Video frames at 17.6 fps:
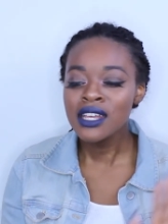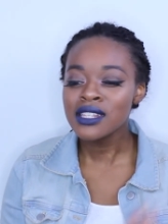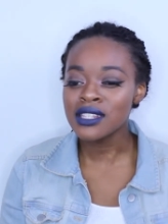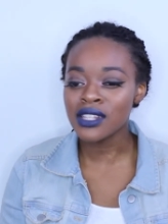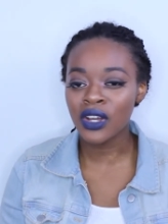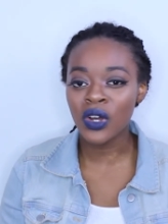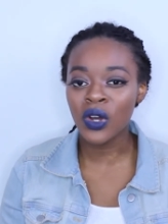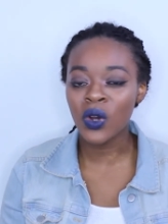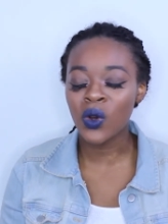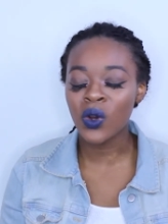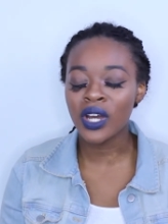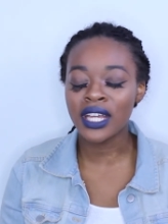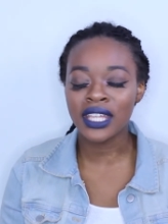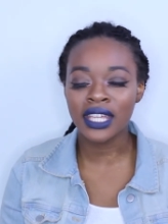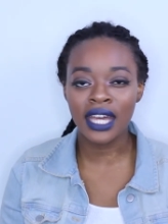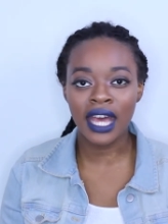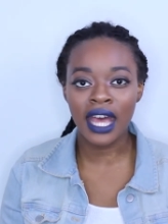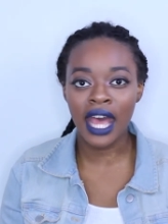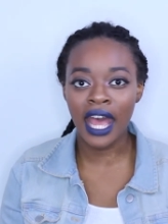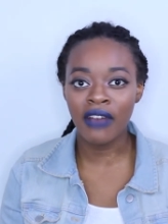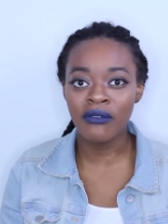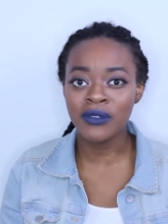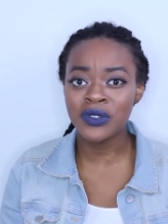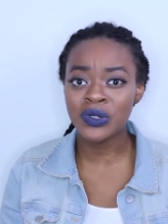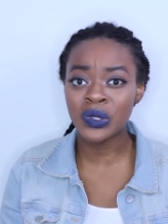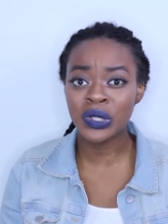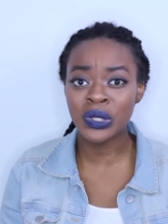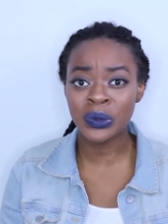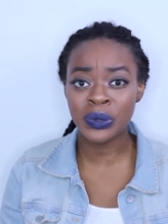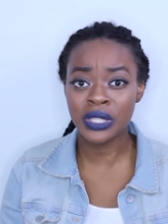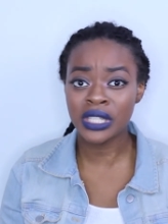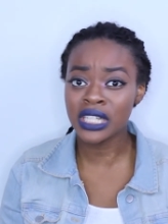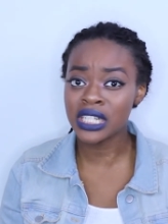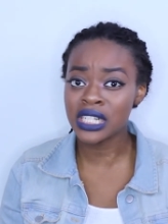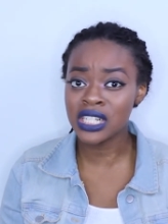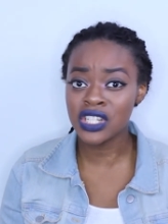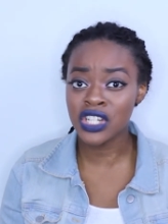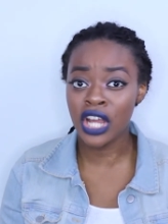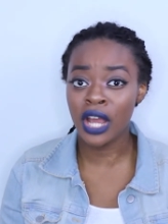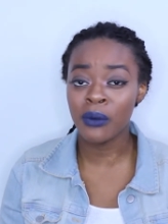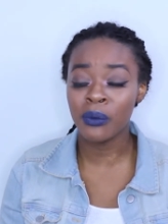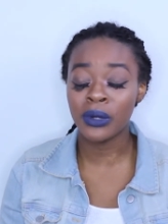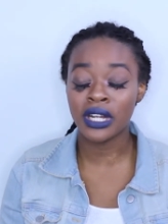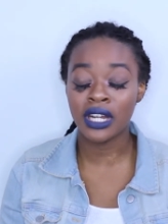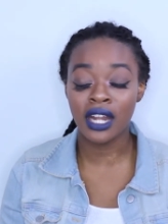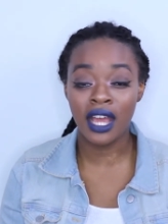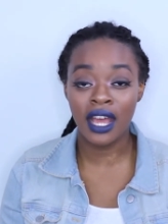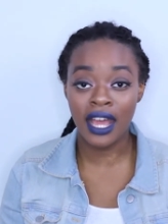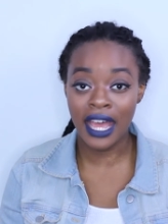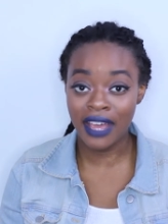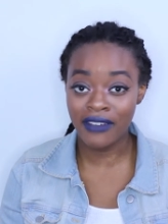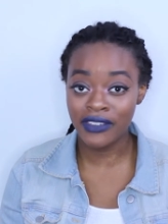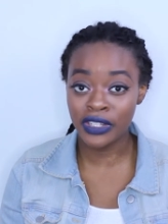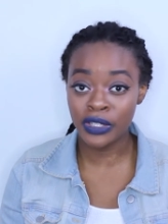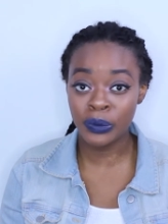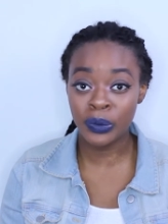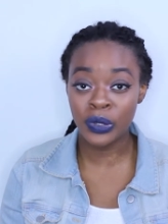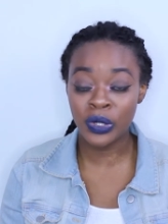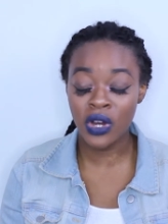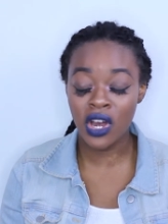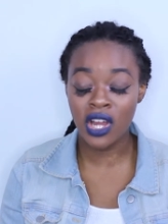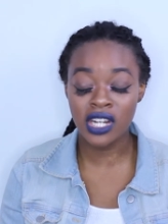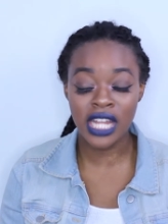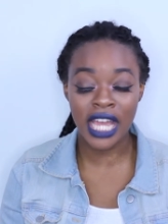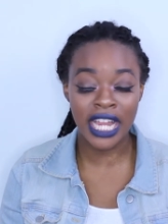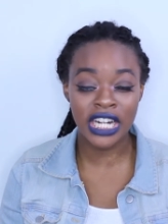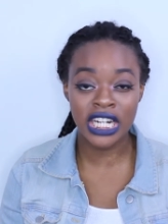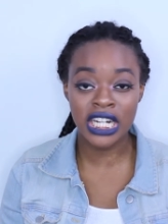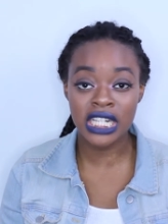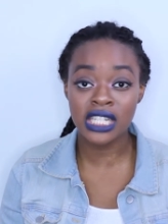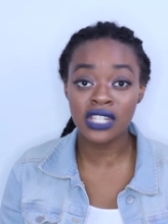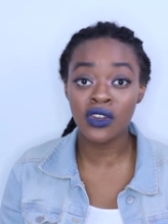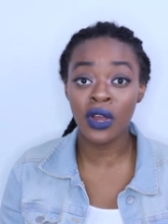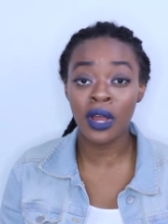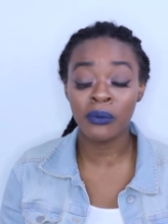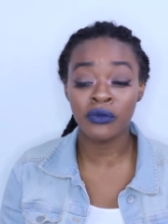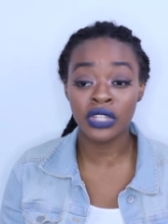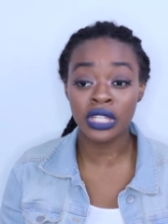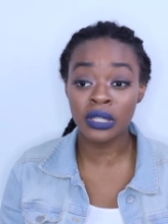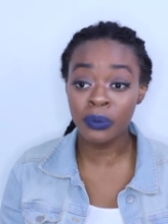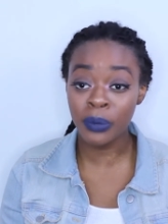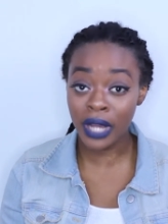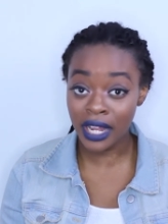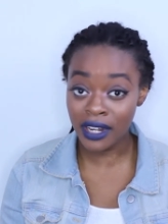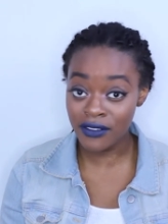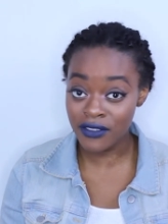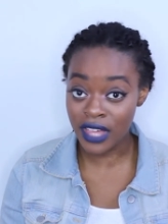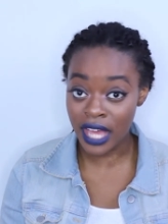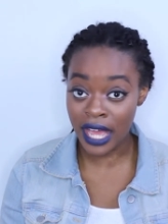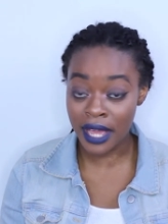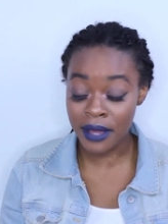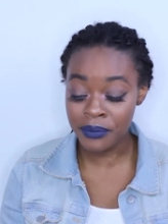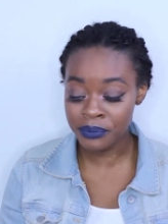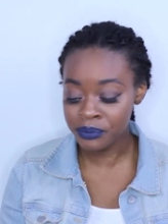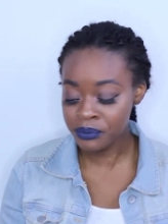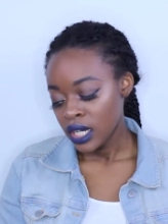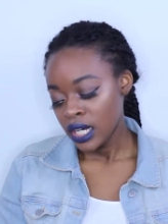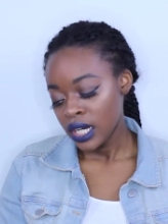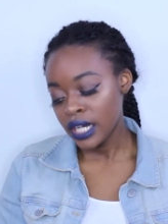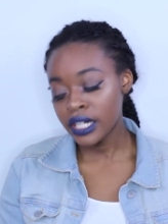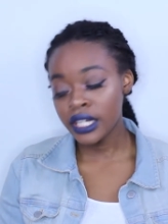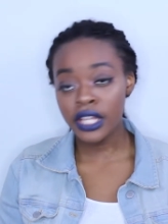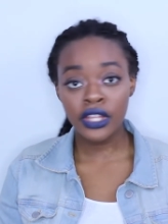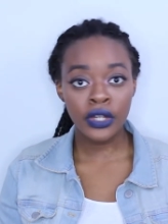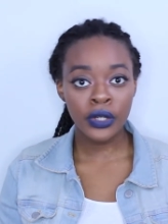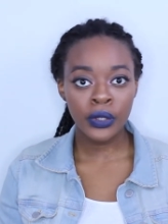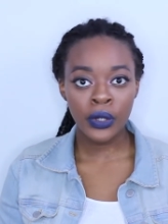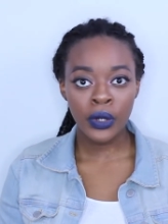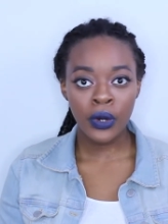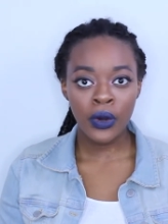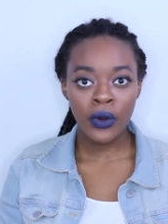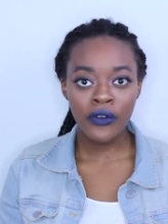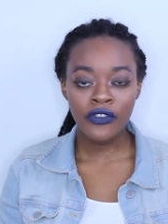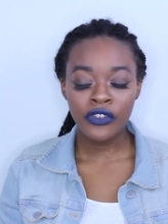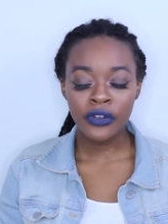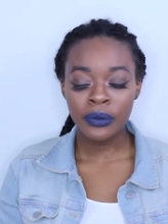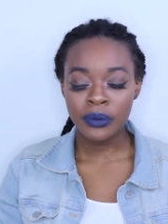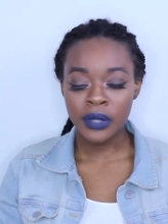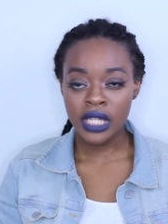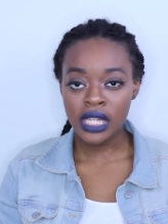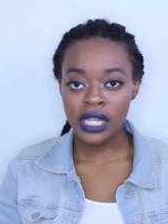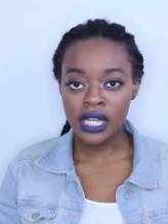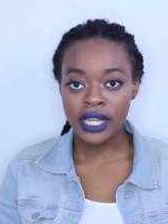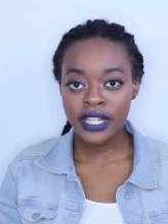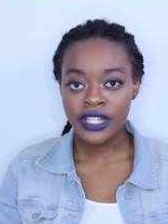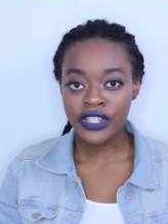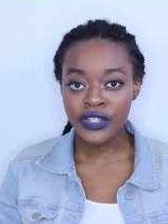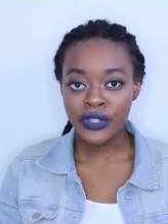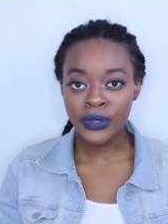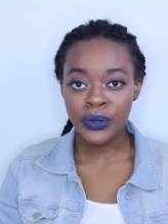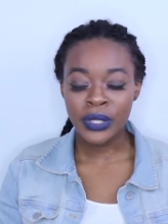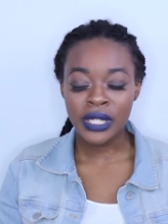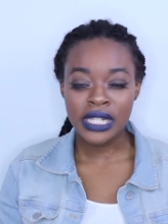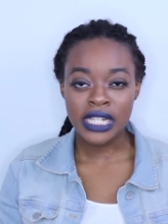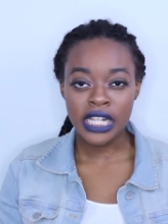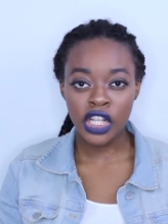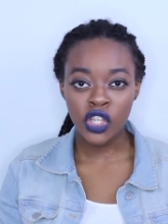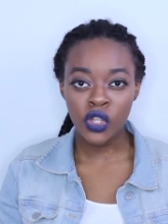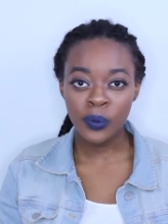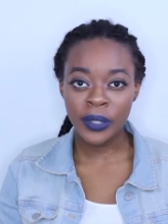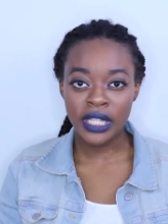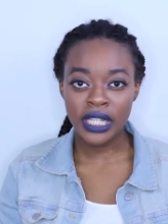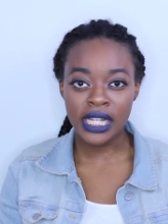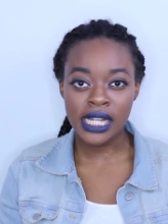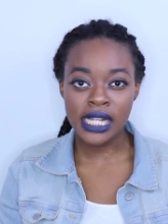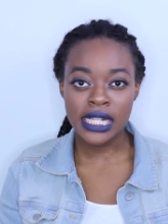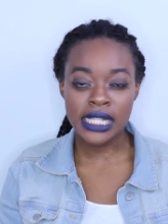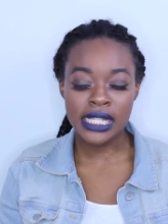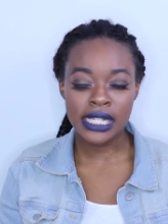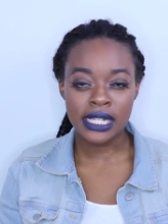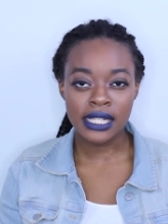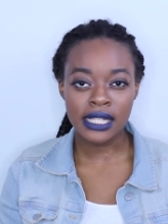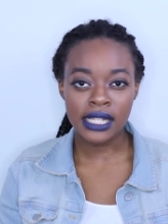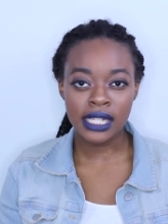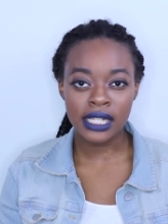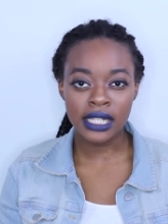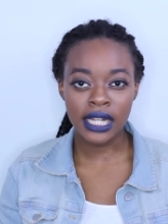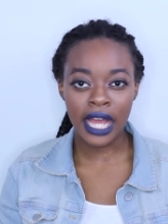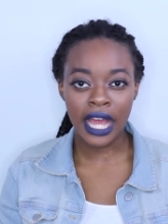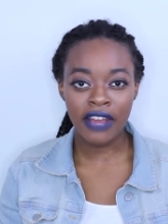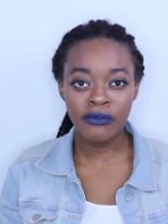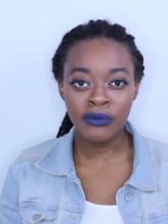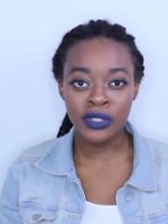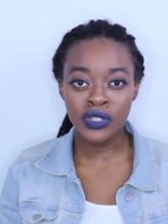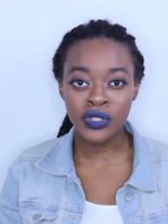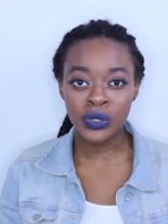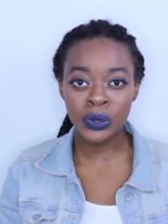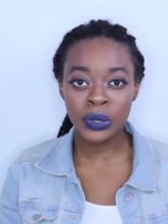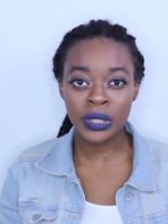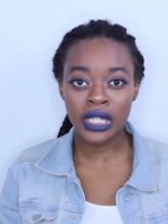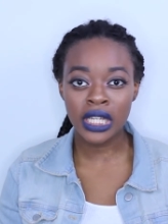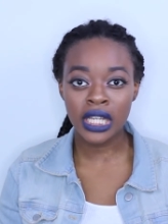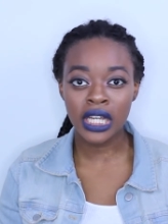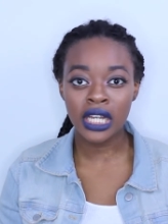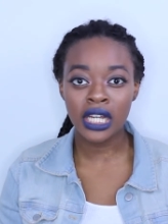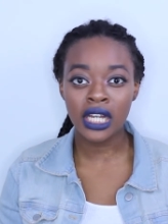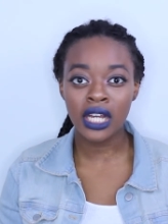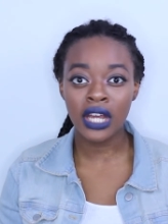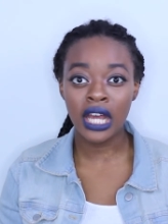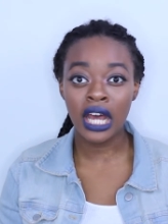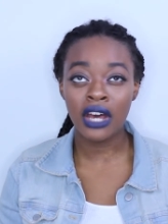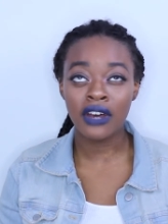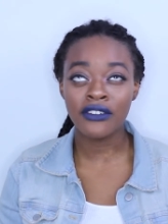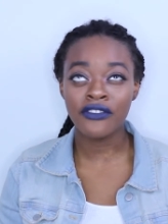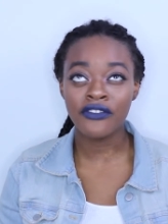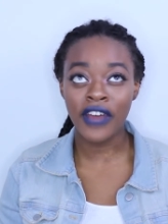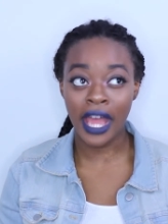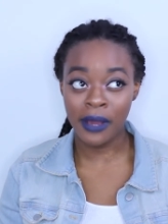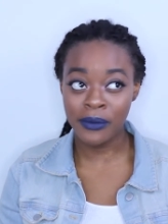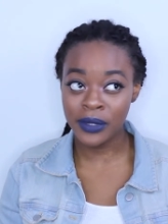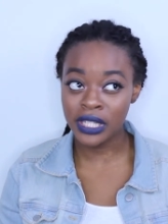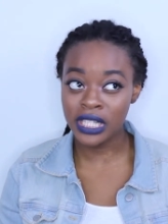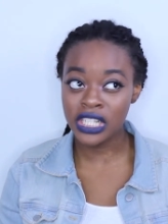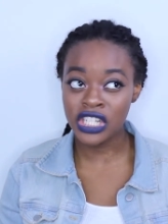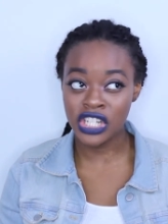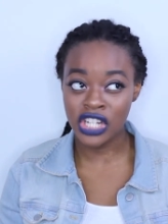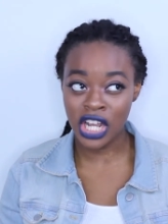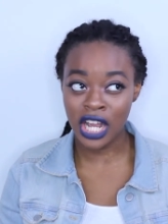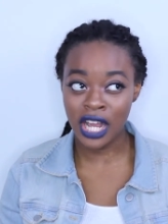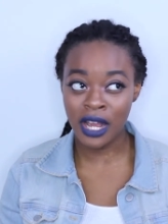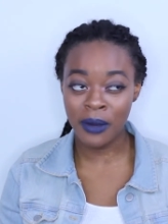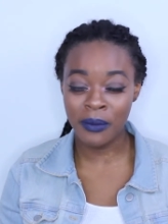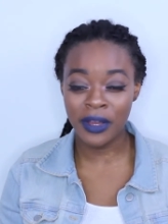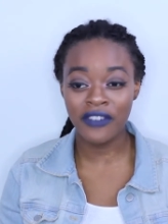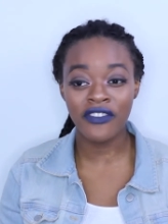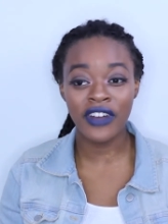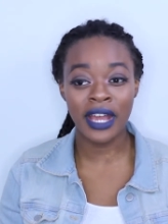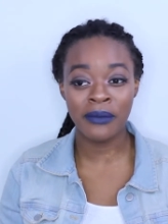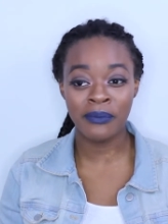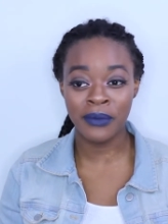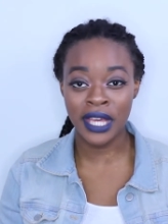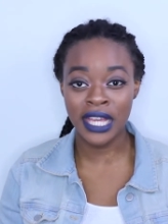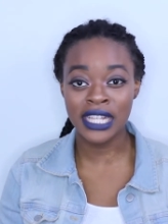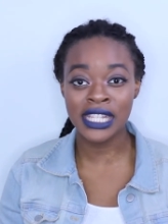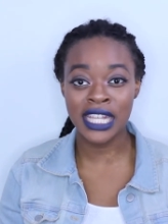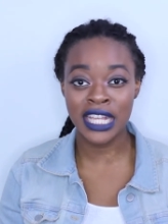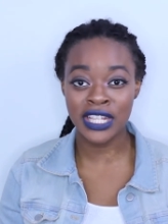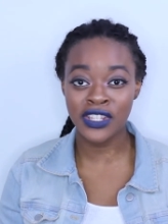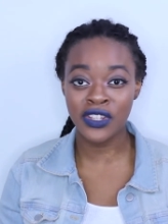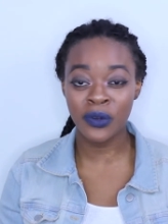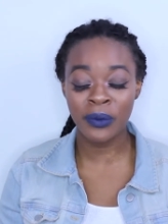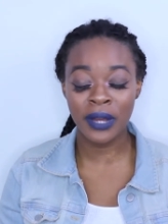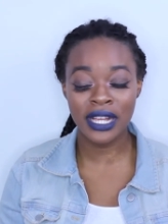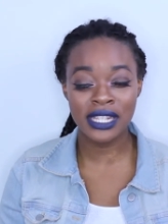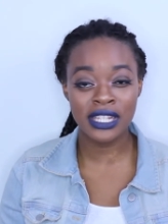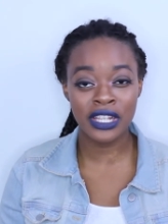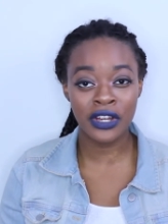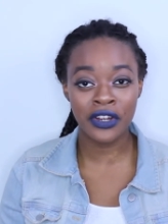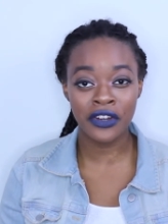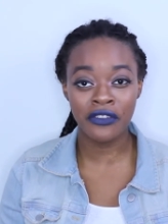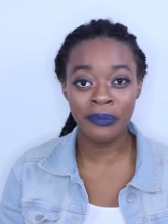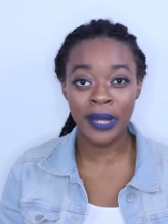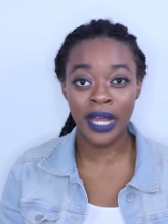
So yeah, I've been doing a really good job with not having to pull all-nighters, so I'm really proud of that. Another goal for me is to continue being consistent. I've been doing a fabulous job, if I may say so myself,